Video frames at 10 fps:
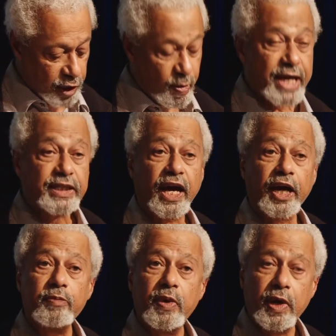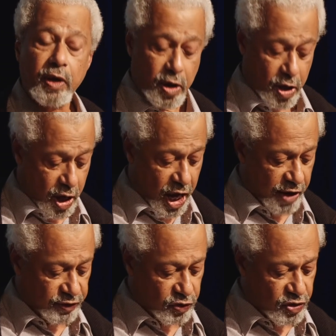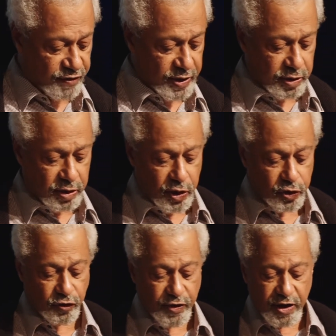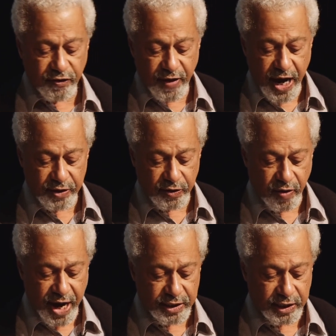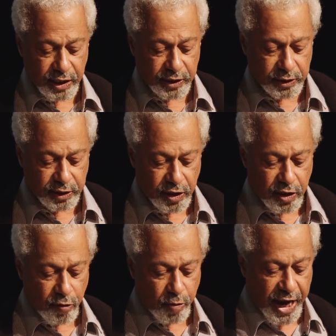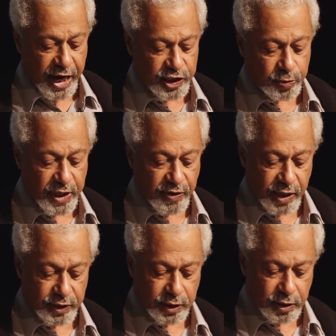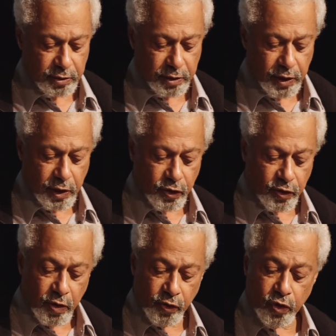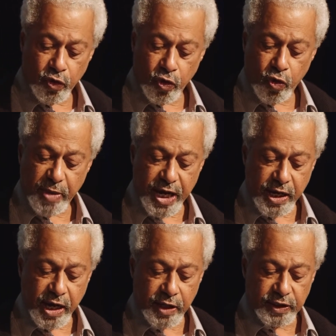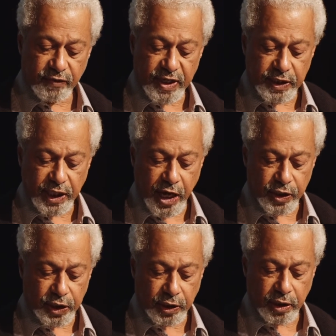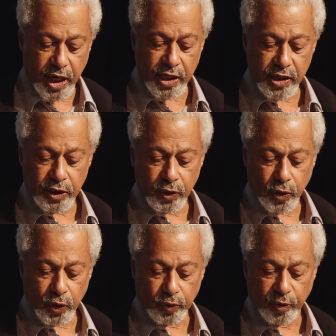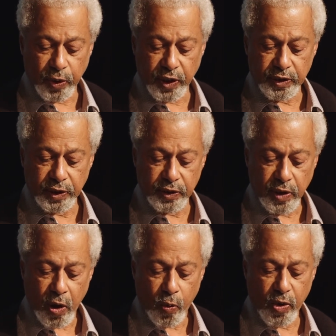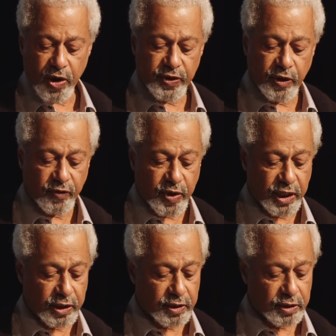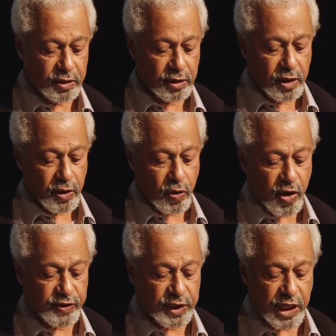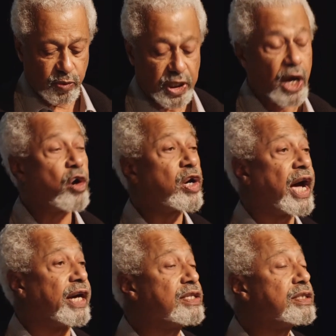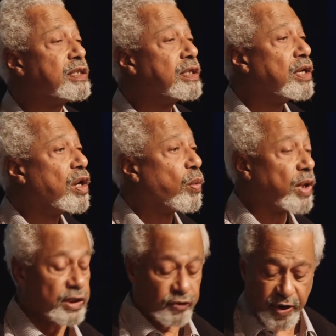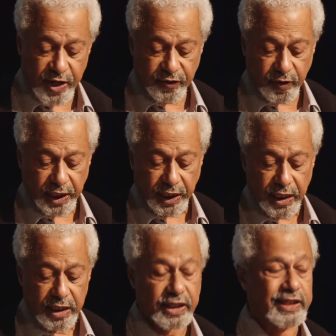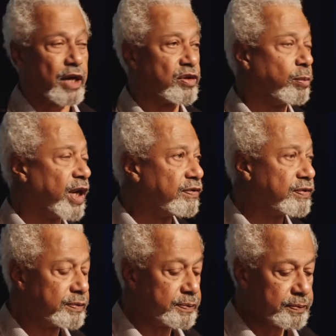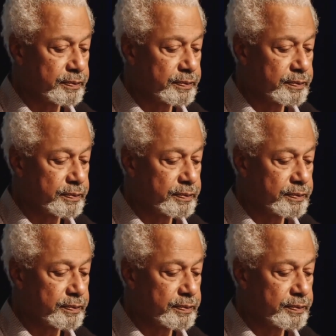"In my time, I have striven to verify the writings by experience through many years' investigation and intercourse with persons worthy of credence who have seen with their own eyes what is faithfully set out above."